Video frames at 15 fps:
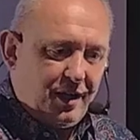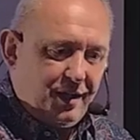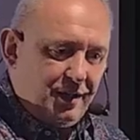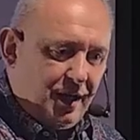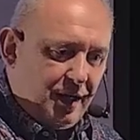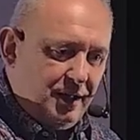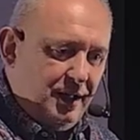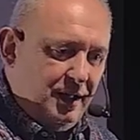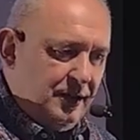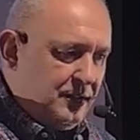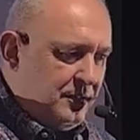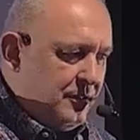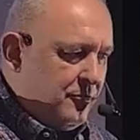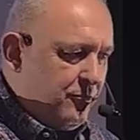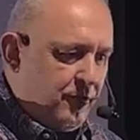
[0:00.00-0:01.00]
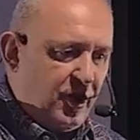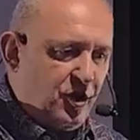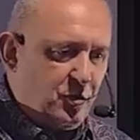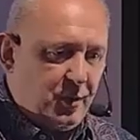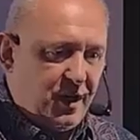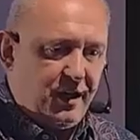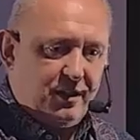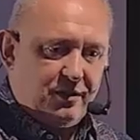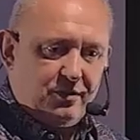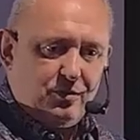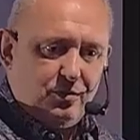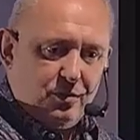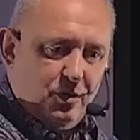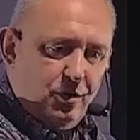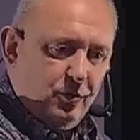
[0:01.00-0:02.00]
I need 5 minutes
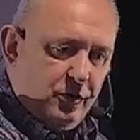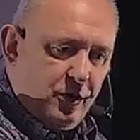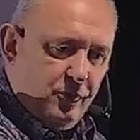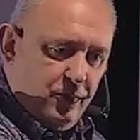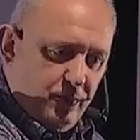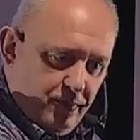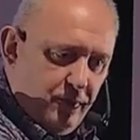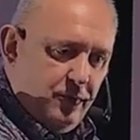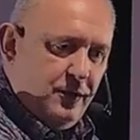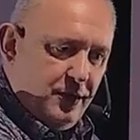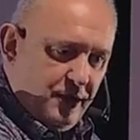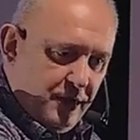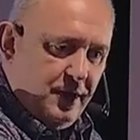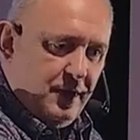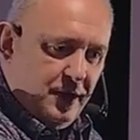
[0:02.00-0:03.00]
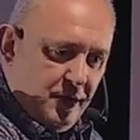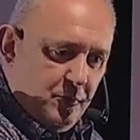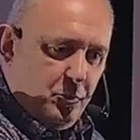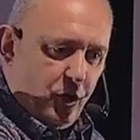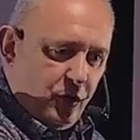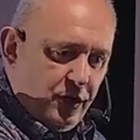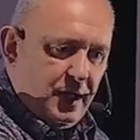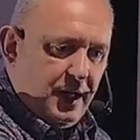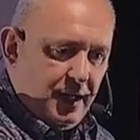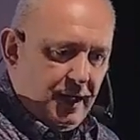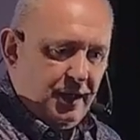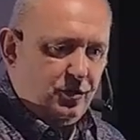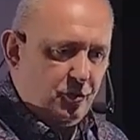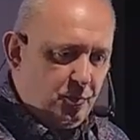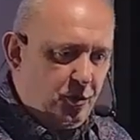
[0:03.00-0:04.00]
to go from point A
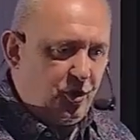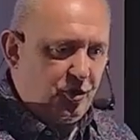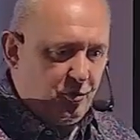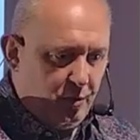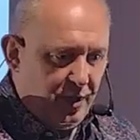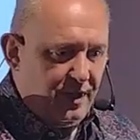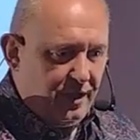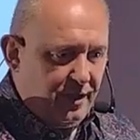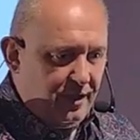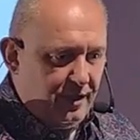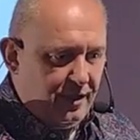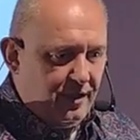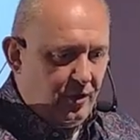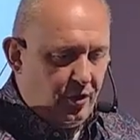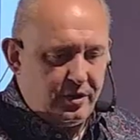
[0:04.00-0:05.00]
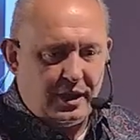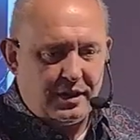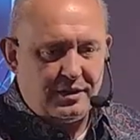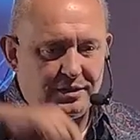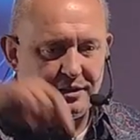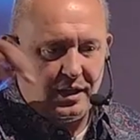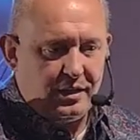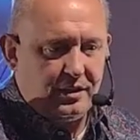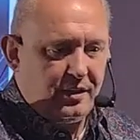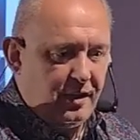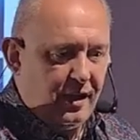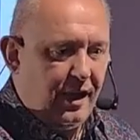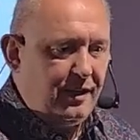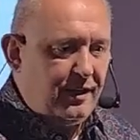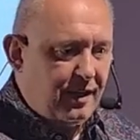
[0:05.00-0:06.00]
to point B on the other side,
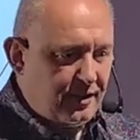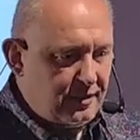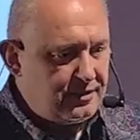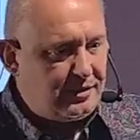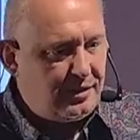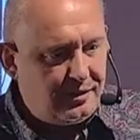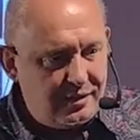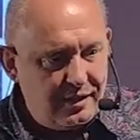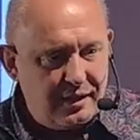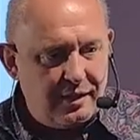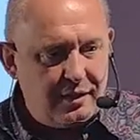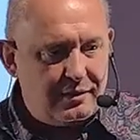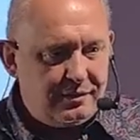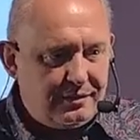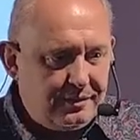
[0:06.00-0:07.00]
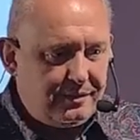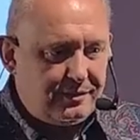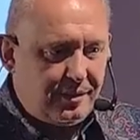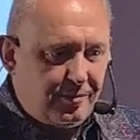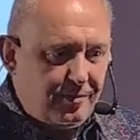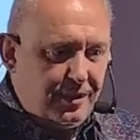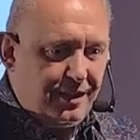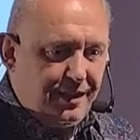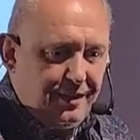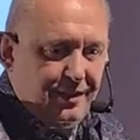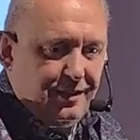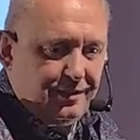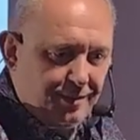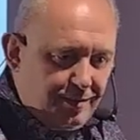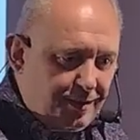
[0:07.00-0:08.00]
and they are still there somewhere. I
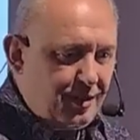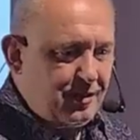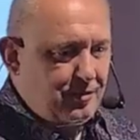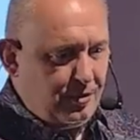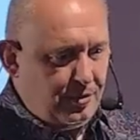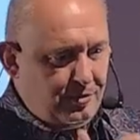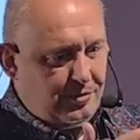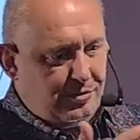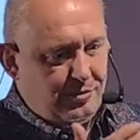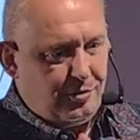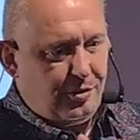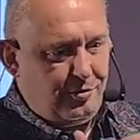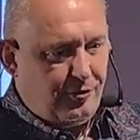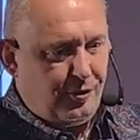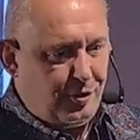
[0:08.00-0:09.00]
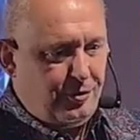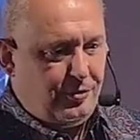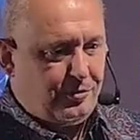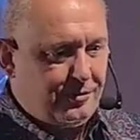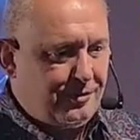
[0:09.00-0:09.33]
said, okay, good for you.